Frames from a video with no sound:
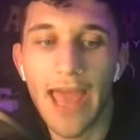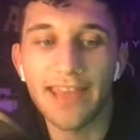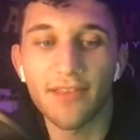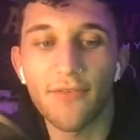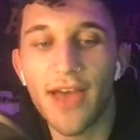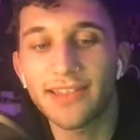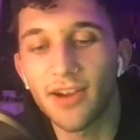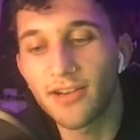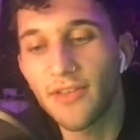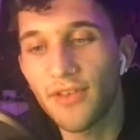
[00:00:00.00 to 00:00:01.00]
And the fact
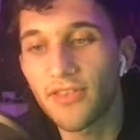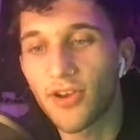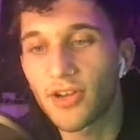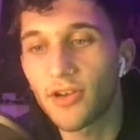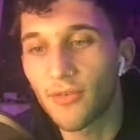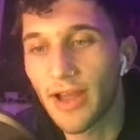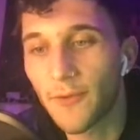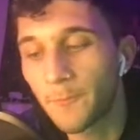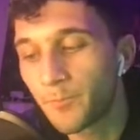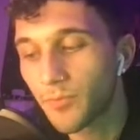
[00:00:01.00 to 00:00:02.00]
that our defense turned it
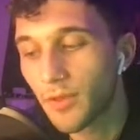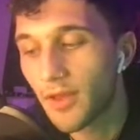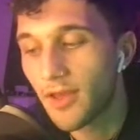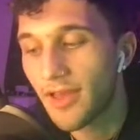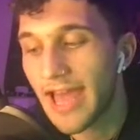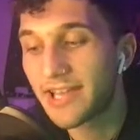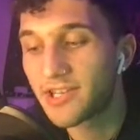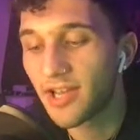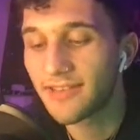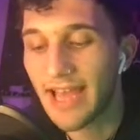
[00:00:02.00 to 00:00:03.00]
around and
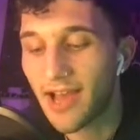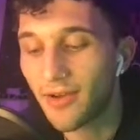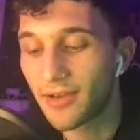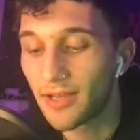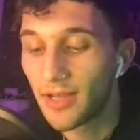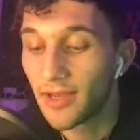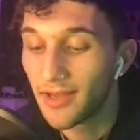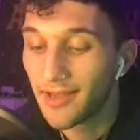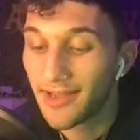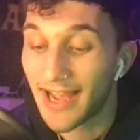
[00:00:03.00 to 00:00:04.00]
shut down
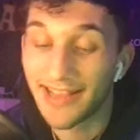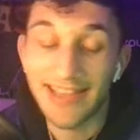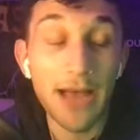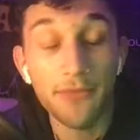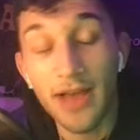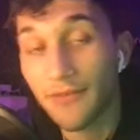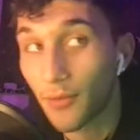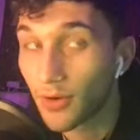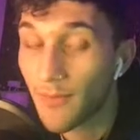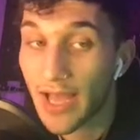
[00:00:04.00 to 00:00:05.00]
a top 5
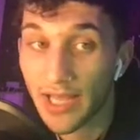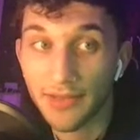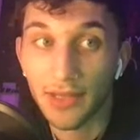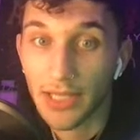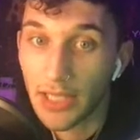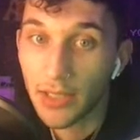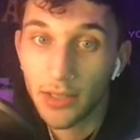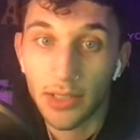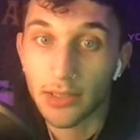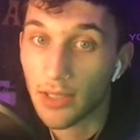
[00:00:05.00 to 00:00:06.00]
quarterback in the league,
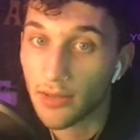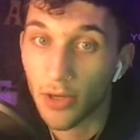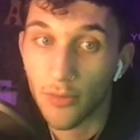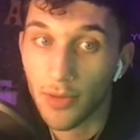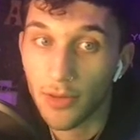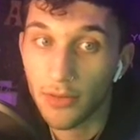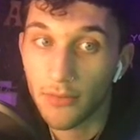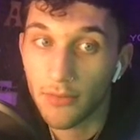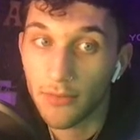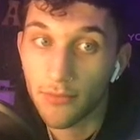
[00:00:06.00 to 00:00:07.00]
Justin Herbert,
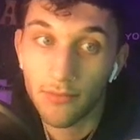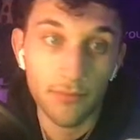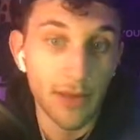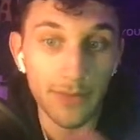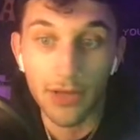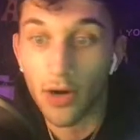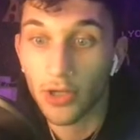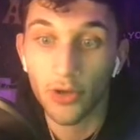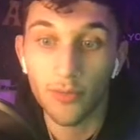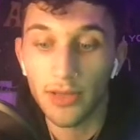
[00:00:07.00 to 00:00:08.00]

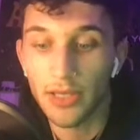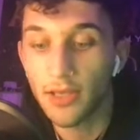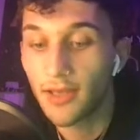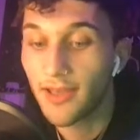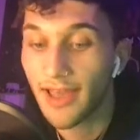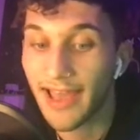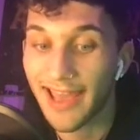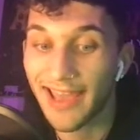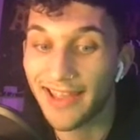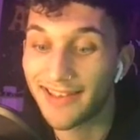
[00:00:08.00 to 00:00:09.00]
arguably,
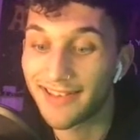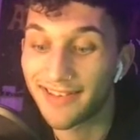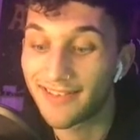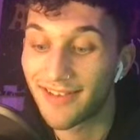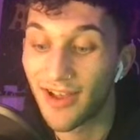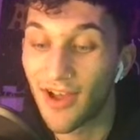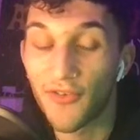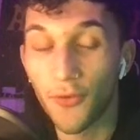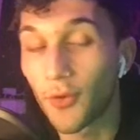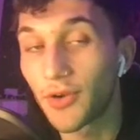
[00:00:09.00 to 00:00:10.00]
and a
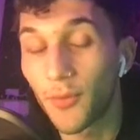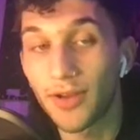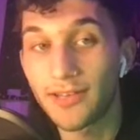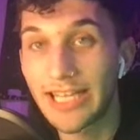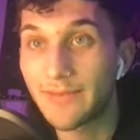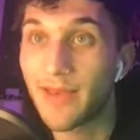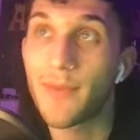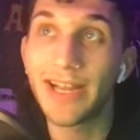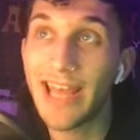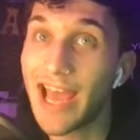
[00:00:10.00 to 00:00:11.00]
4-1 team that
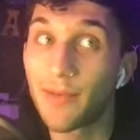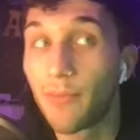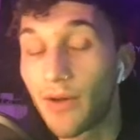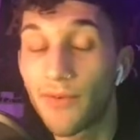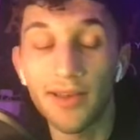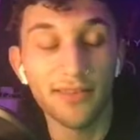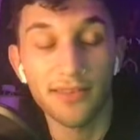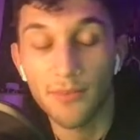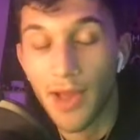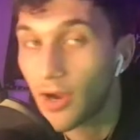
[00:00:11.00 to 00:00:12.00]
many had above us
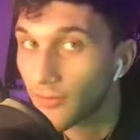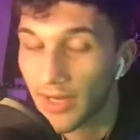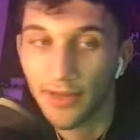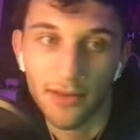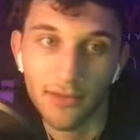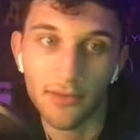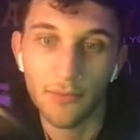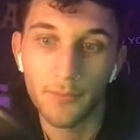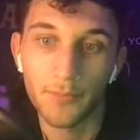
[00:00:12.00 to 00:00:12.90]
in the power rankings.